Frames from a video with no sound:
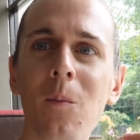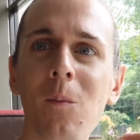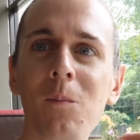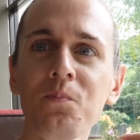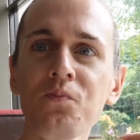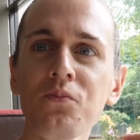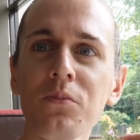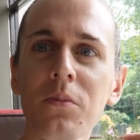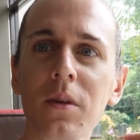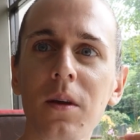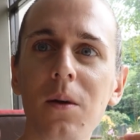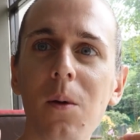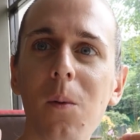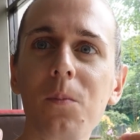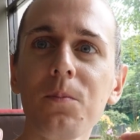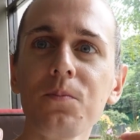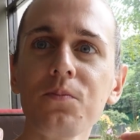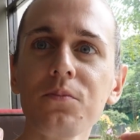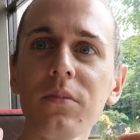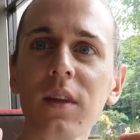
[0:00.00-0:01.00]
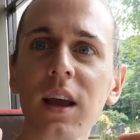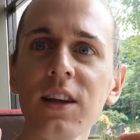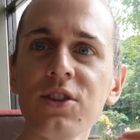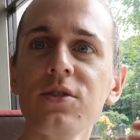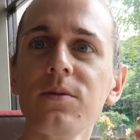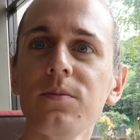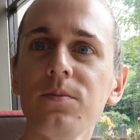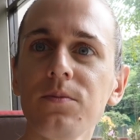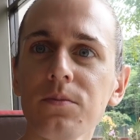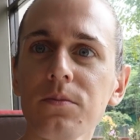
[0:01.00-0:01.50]
It's
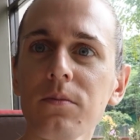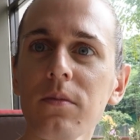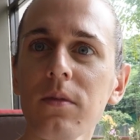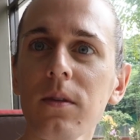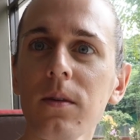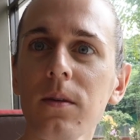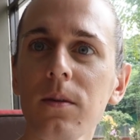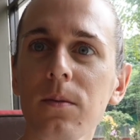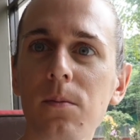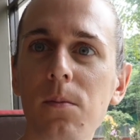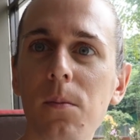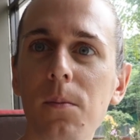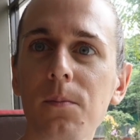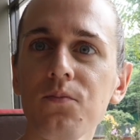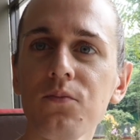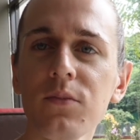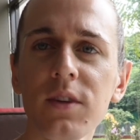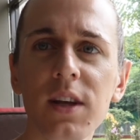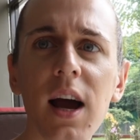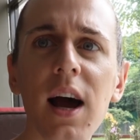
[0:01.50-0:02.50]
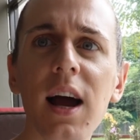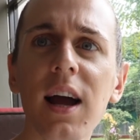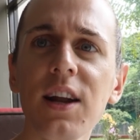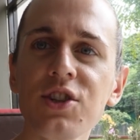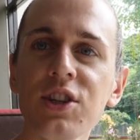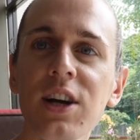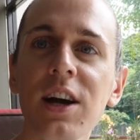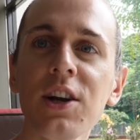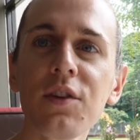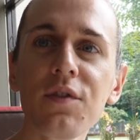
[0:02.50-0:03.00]
a lot around Asia. Yeah,
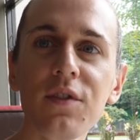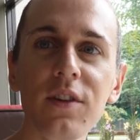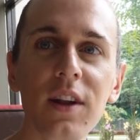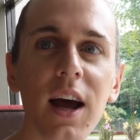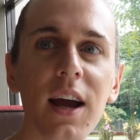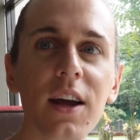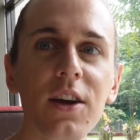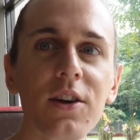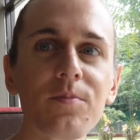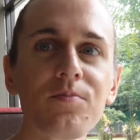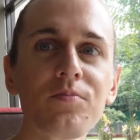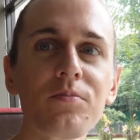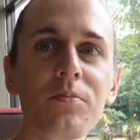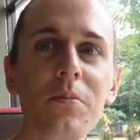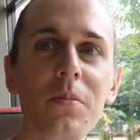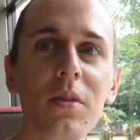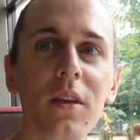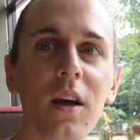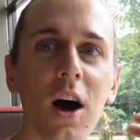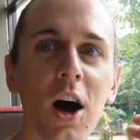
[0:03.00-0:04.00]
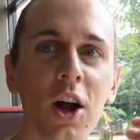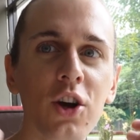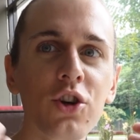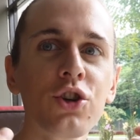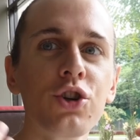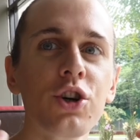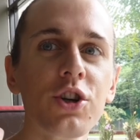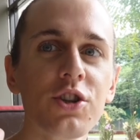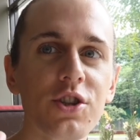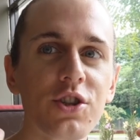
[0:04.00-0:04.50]
it's kind of like
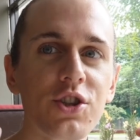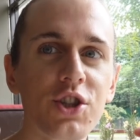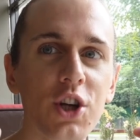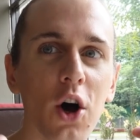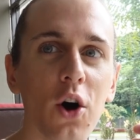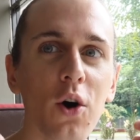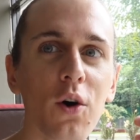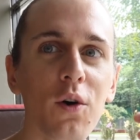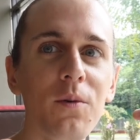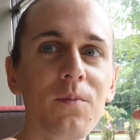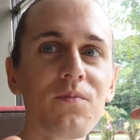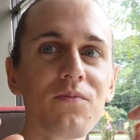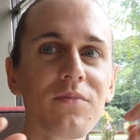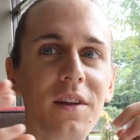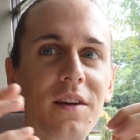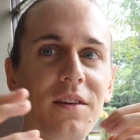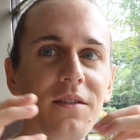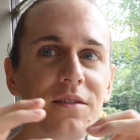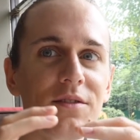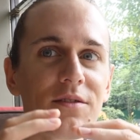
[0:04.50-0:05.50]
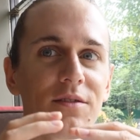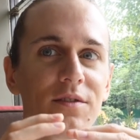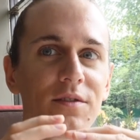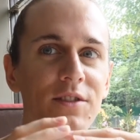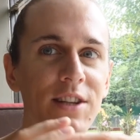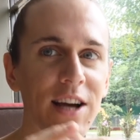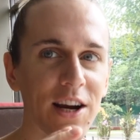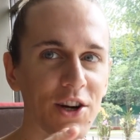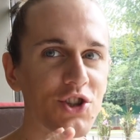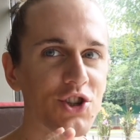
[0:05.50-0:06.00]
uncooked dough
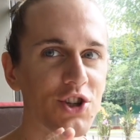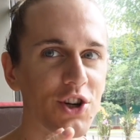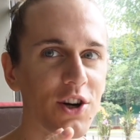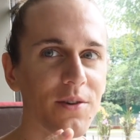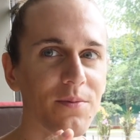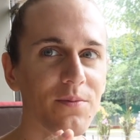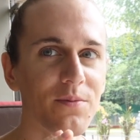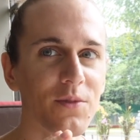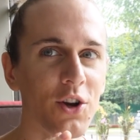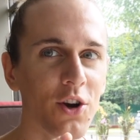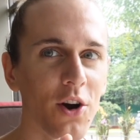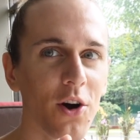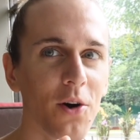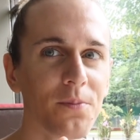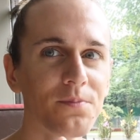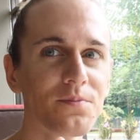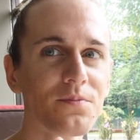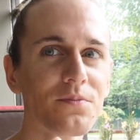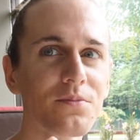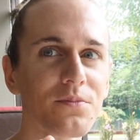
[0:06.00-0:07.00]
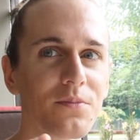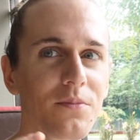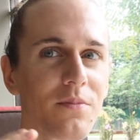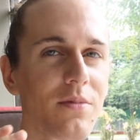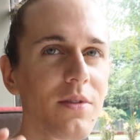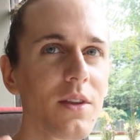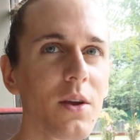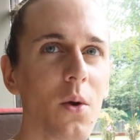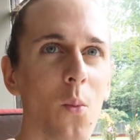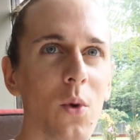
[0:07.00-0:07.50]
texture, you know?
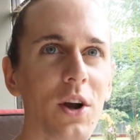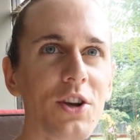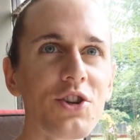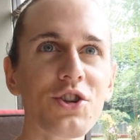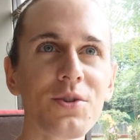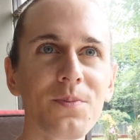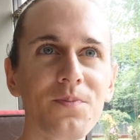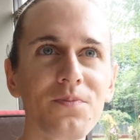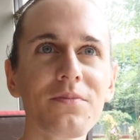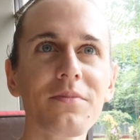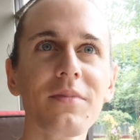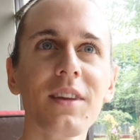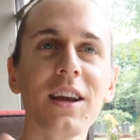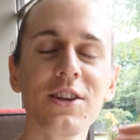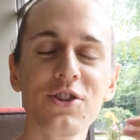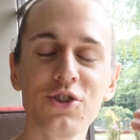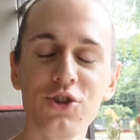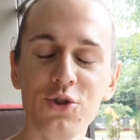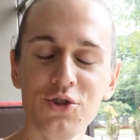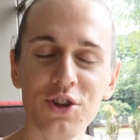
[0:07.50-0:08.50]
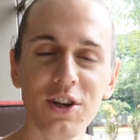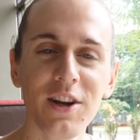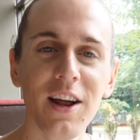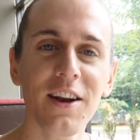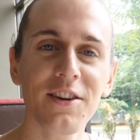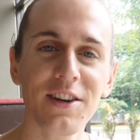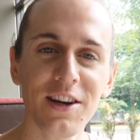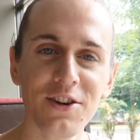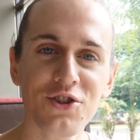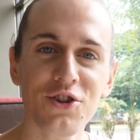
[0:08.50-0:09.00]
Which is usually
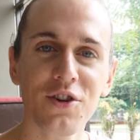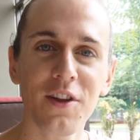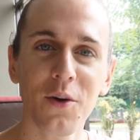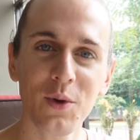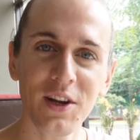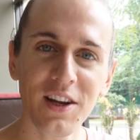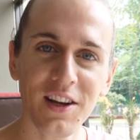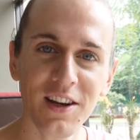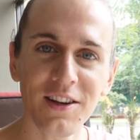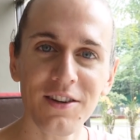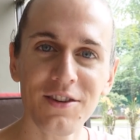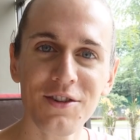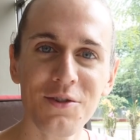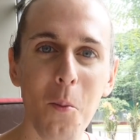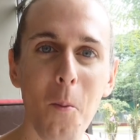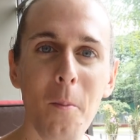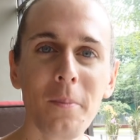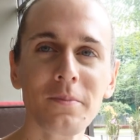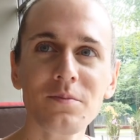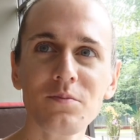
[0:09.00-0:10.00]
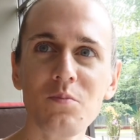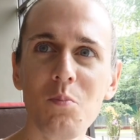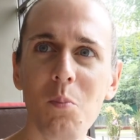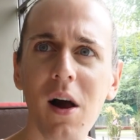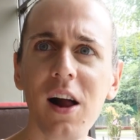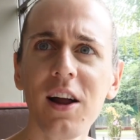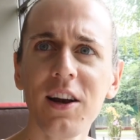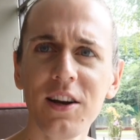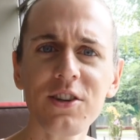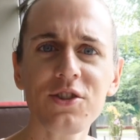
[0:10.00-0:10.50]
not a texture that we eat.
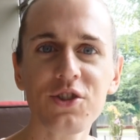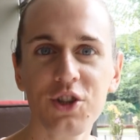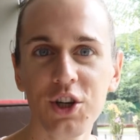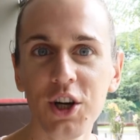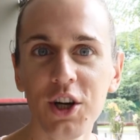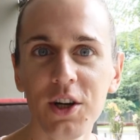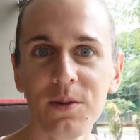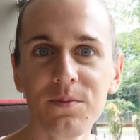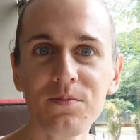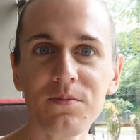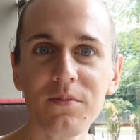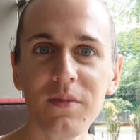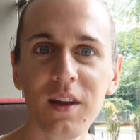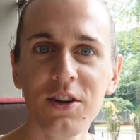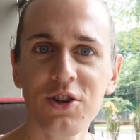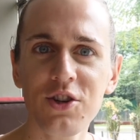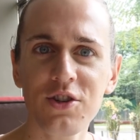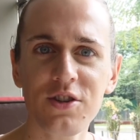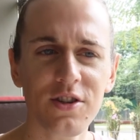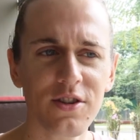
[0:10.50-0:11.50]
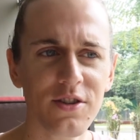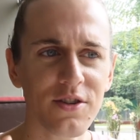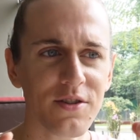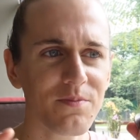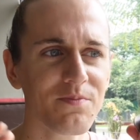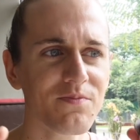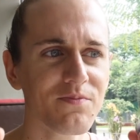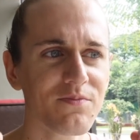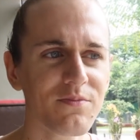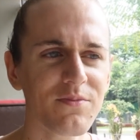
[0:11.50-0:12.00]
But it is good. It just is
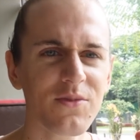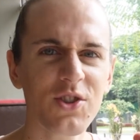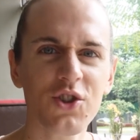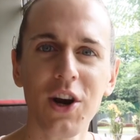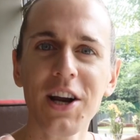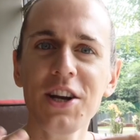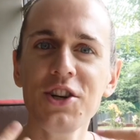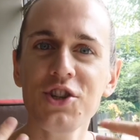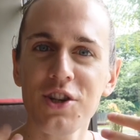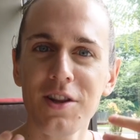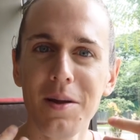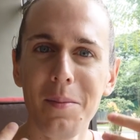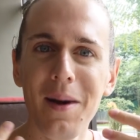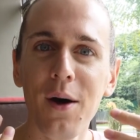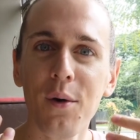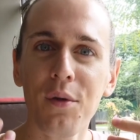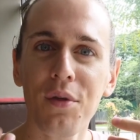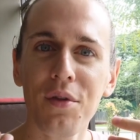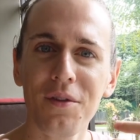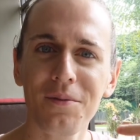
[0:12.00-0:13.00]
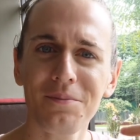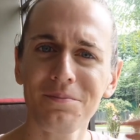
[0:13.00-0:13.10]
strange in the mouth.